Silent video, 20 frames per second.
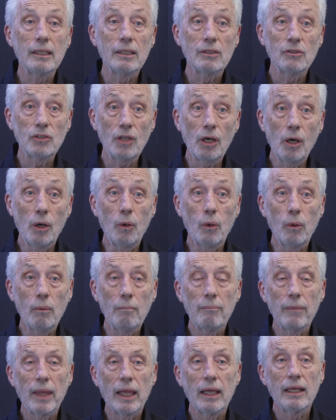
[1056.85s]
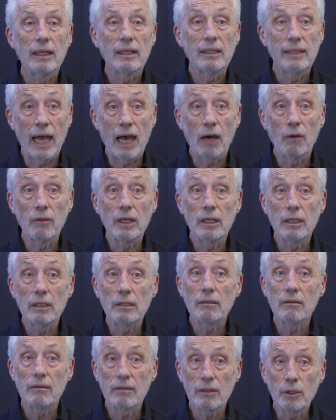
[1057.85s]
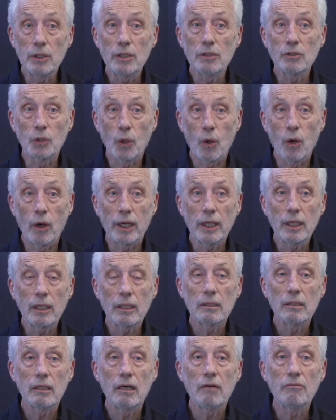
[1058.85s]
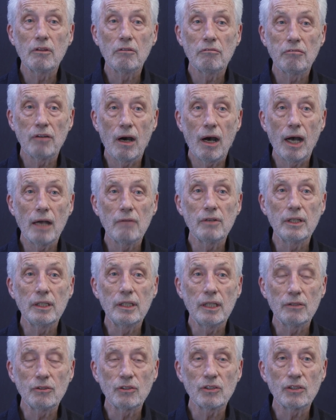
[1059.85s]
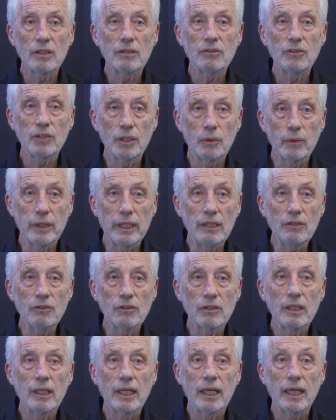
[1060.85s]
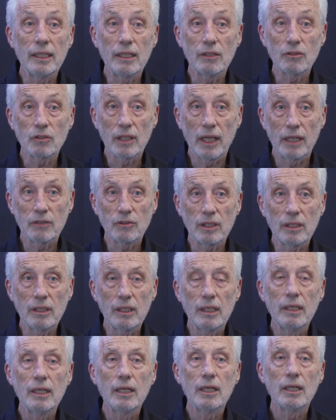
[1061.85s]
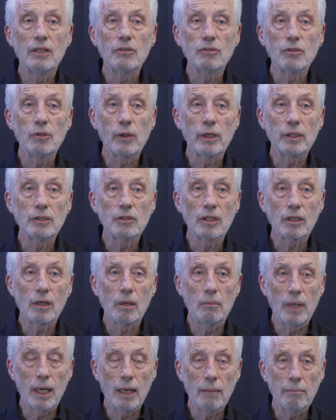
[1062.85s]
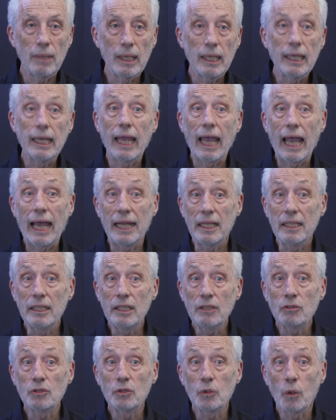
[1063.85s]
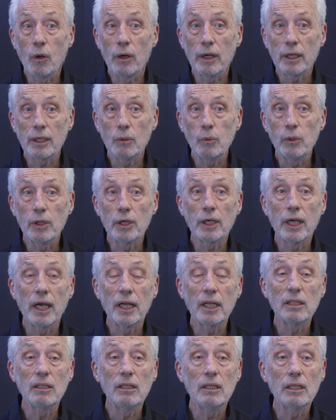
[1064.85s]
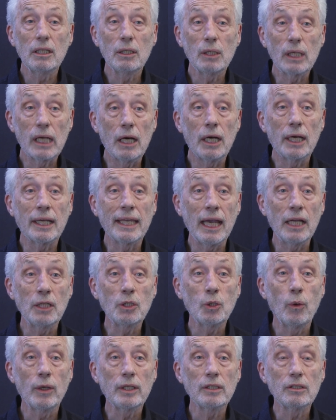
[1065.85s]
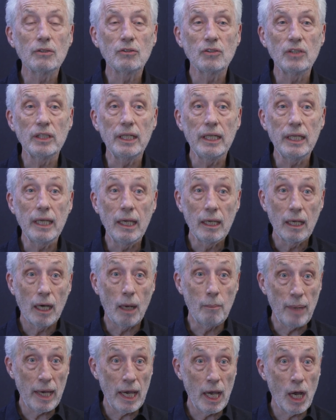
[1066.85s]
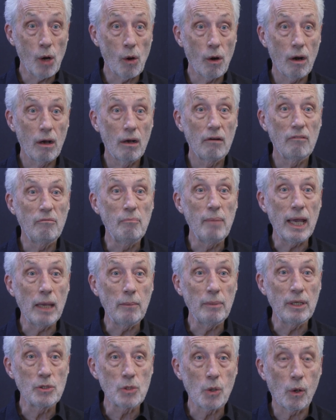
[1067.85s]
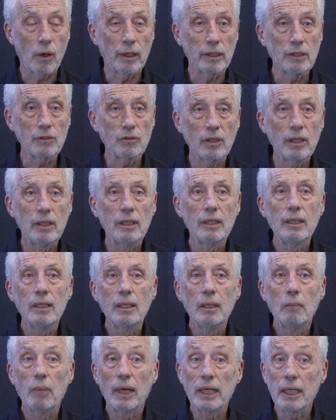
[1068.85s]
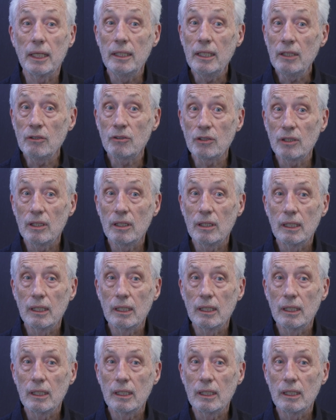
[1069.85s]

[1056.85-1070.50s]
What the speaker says: So, now the third drawing of the 5 in this series, in this lesson, is going to come up. And in this drawing, we're again going to see a pair of baby drawings. But in this